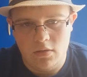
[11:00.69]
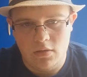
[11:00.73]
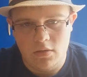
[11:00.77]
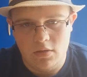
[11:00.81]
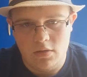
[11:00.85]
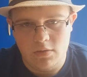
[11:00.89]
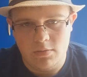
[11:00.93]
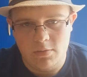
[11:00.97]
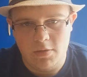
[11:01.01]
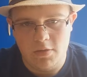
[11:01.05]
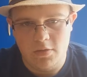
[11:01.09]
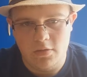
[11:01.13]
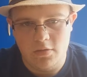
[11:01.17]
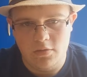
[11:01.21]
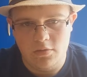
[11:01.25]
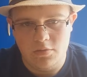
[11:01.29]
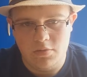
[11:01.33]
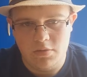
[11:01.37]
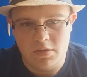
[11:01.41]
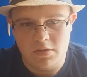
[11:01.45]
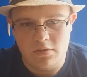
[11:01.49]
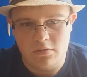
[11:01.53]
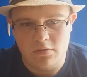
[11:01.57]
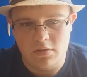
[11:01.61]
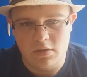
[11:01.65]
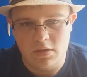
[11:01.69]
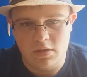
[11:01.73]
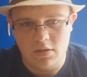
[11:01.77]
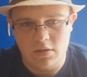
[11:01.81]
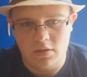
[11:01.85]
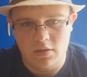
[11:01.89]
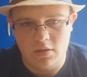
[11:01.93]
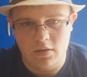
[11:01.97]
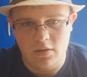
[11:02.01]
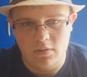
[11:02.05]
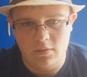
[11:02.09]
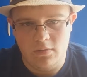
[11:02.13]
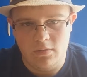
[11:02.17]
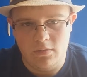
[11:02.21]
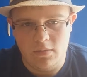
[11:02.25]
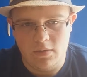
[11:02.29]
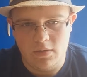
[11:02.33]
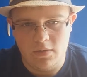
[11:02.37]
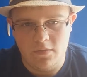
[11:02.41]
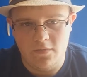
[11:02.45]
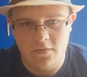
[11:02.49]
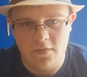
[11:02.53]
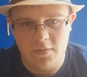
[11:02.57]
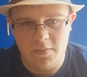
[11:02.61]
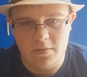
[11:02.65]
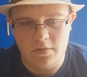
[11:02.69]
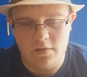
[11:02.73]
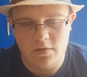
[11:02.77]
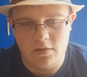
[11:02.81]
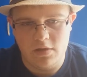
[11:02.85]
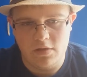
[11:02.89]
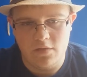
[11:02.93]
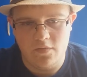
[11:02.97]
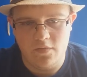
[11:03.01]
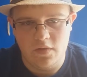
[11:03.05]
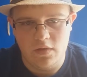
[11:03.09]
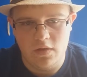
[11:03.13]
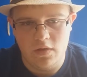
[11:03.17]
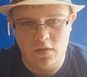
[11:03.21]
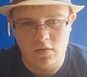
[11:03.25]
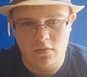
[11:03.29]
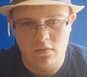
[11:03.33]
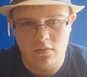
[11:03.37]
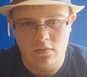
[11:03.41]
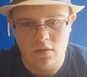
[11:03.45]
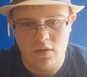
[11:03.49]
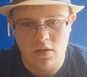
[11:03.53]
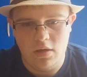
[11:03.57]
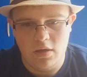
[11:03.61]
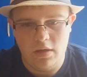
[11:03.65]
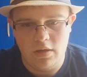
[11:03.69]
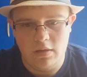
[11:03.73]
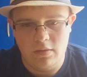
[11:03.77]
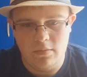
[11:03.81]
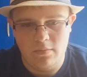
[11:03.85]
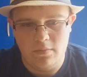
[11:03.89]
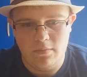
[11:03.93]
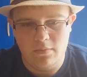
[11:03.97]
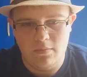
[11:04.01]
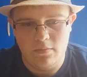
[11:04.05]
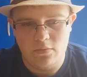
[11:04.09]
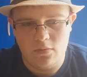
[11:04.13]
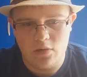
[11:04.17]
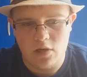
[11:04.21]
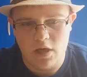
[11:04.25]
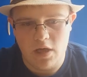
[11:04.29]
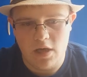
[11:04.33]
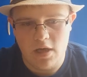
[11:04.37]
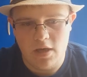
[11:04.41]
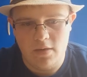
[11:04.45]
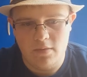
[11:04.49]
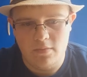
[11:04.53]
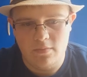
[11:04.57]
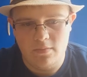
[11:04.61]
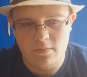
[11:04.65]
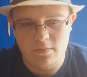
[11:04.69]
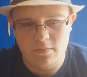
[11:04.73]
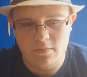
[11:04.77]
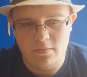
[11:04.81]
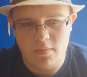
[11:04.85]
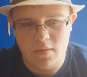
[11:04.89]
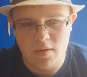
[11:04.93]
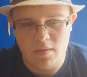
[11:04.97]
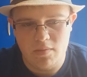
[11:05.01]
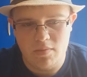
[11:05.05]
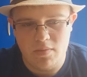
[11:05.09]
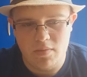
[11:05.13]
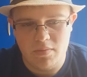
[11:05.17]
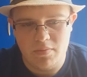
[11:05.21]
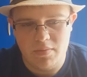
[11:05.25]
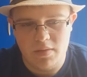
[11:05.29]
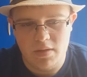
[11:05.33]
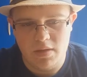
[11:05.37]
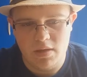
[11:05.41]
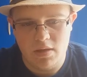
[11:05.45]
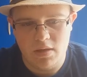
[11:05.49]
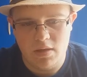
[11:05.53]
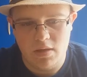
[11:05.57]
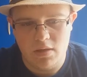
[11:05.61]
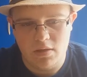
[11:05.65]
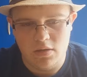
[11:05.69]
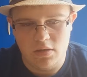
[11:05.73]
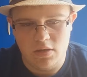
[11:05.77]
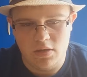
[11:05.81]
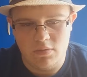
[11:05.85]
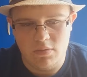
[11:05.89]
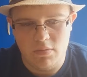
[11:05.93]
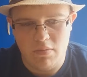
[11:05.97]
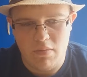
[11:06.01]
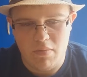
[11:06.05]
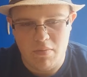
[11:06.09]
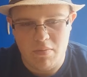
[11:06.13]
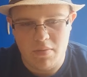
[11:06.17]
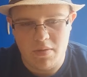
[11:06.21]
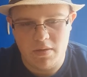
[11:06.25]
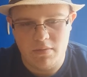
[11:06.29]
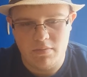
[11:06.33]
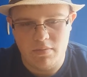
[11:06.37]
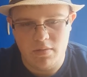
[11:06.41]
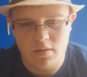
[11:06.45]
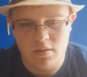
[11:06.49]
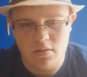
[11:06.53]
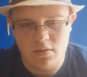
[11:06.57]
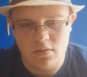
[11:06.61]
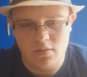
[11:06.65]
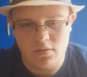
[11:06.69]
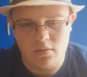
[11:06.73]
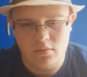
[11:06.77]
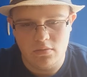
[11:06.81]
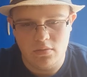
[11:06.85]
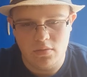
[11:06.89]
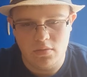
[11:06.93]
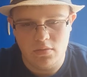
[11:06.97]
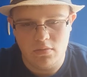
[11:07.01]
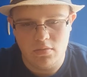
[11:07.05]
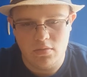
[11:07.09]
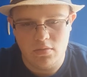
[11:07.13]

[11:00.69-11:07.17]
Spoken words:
this one definitely looks like a fabulous video. Okay, Peppa Pig, English, Peppa Pig, English.